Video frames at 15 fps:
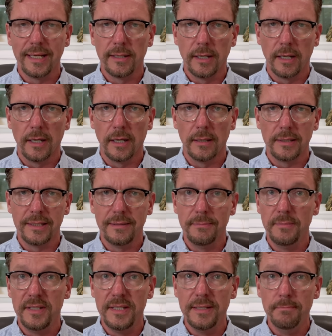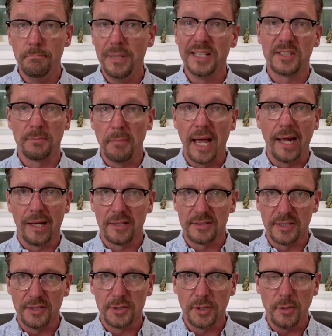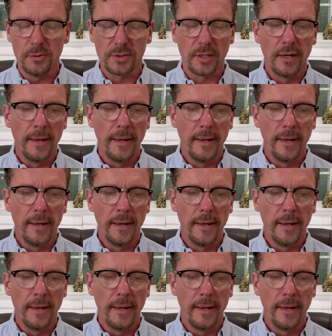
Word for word: uh, misbalance issues.